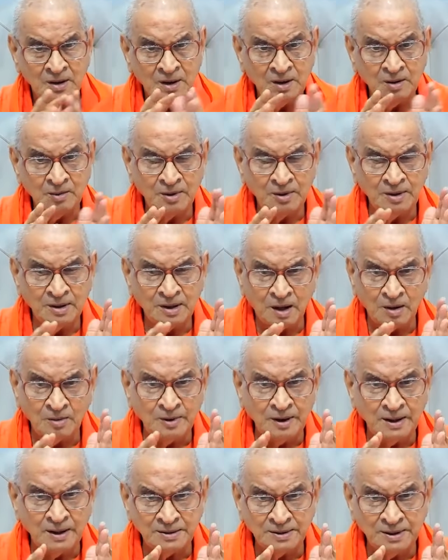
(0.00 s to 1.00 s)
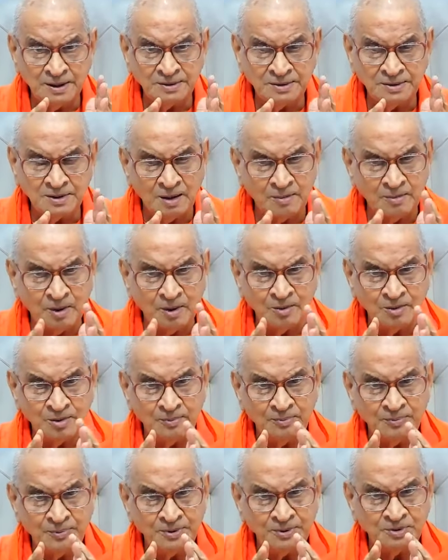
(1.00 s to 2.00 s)
He would now and then come out
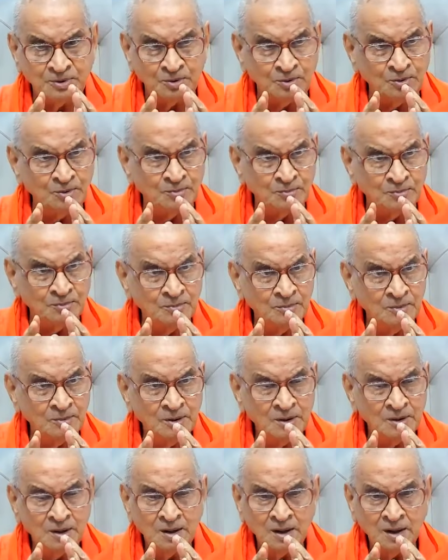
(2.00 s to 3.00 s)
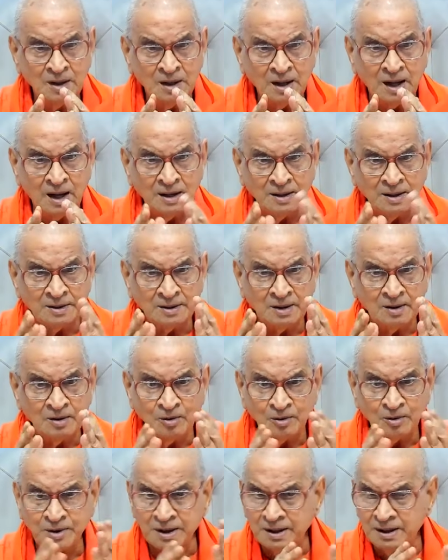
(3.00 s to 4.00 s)
of his room and
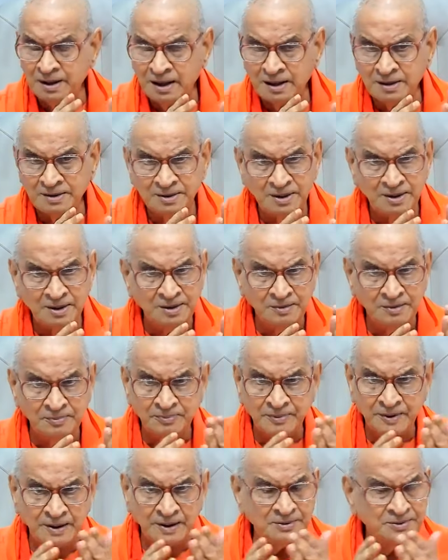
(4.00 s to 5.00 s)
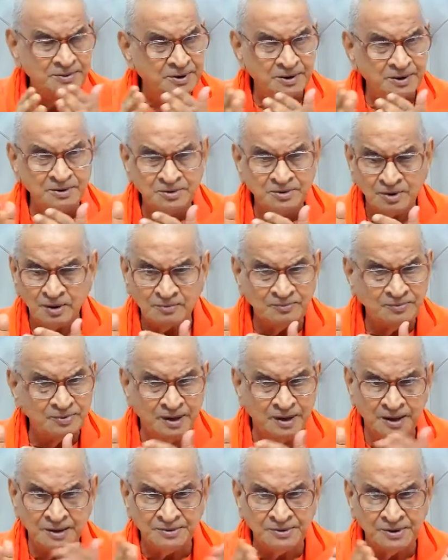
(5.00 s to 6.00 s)
looking at the different things of
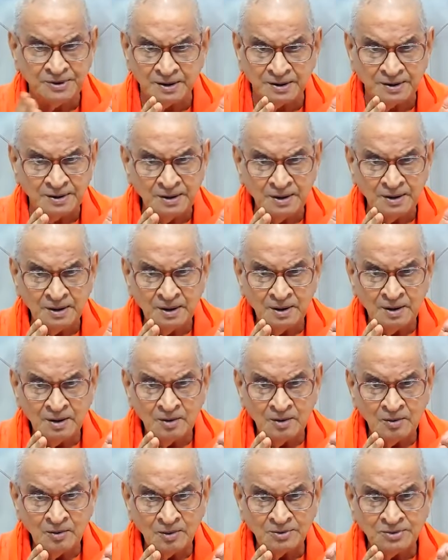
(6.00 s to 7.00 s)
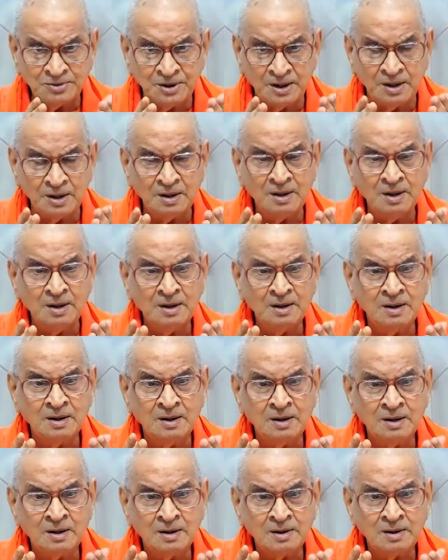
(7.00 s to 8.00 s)
nature, would say,
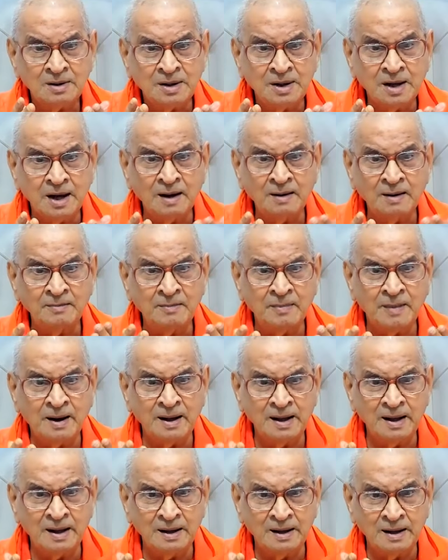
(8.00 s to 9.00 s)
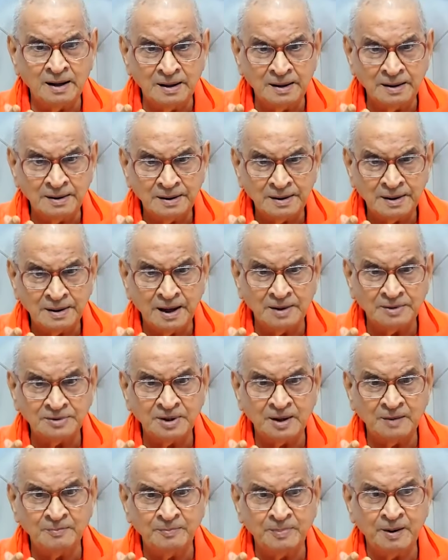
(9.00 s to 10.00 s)
kya maya hai?
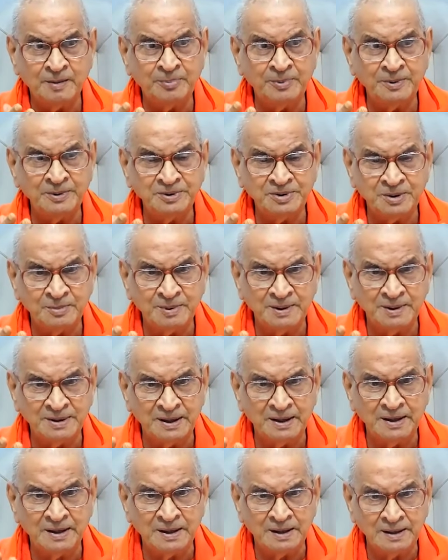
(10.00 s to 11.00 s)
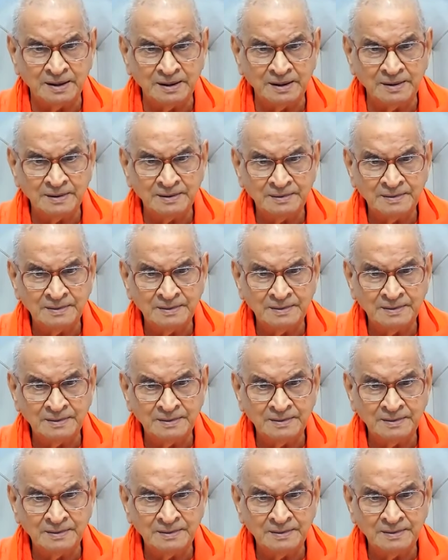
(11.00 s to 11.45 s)
Kaisa prapancha banaya hai?